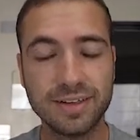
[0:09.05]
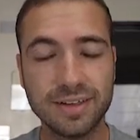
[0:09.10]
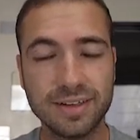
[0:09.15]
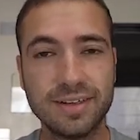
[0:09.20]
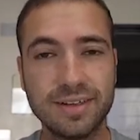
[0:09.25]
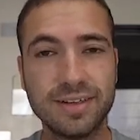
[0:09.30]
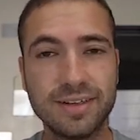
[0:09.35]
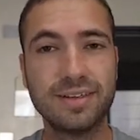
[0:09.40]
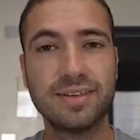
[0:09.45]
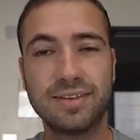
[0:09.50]

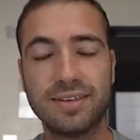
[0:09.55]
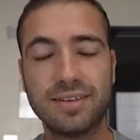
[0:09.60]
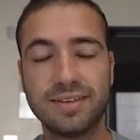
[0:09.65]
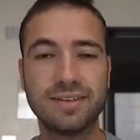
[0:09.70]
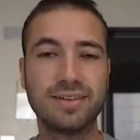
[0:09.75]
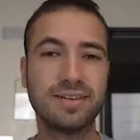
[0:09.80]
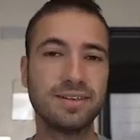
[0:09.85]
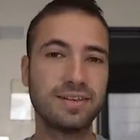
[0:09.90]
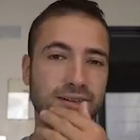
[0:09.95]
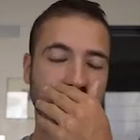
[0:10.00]

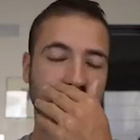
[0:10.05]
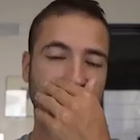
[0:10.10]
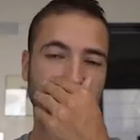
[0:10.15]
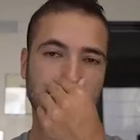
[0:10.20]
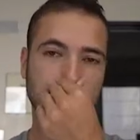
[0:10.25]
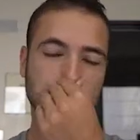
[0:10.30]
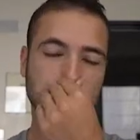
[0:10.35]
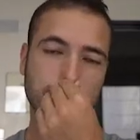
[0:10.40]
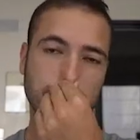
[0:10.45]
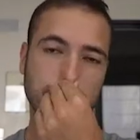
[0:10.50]

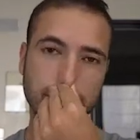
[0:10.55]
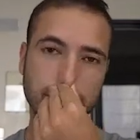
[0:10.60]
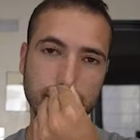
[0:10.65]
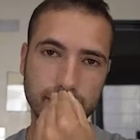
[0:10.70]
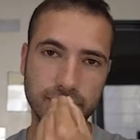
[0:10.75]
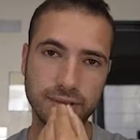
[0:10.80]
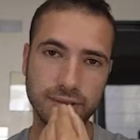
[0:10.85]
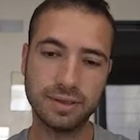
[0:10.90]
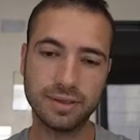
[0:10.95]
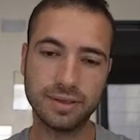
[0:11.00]

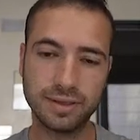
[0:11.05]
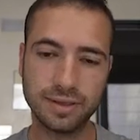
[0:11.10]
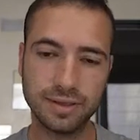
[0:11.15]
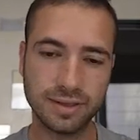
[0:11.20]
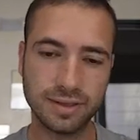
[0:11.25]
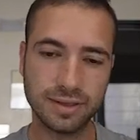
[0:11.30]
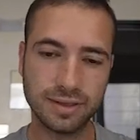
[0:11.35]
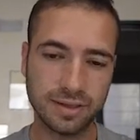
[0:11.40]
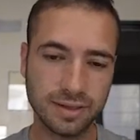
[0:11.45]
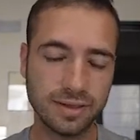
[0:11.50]

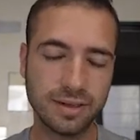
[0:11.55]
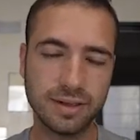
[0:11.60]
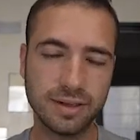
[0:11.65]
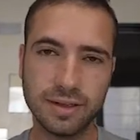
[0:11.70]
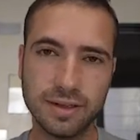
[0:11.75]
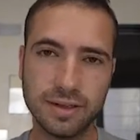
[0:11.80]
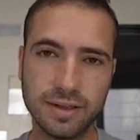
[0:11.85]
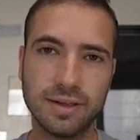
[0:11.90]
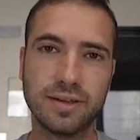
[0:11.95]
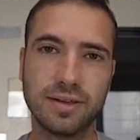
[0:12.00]

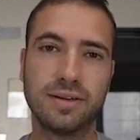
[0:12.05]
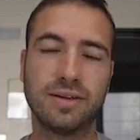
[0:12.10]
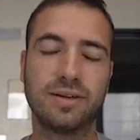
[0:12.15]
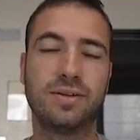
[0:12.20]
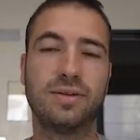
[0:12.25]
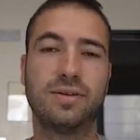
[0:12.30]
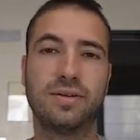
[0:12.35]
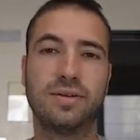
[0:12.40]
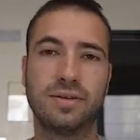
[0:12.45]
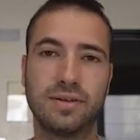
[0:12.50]

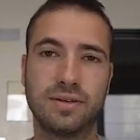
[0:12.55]
The person shown says nothing.